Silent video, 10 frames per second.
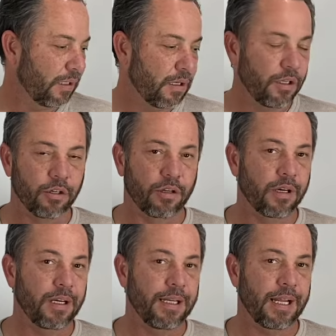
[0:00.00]
You're
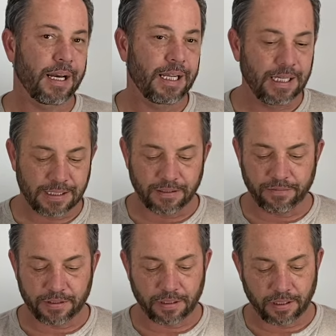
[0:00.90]
gonna need
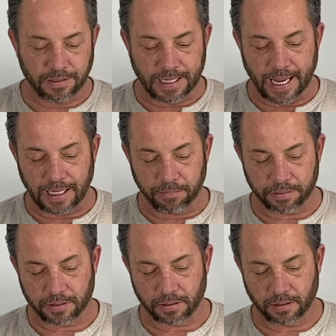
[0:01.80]
adhesives, tapes,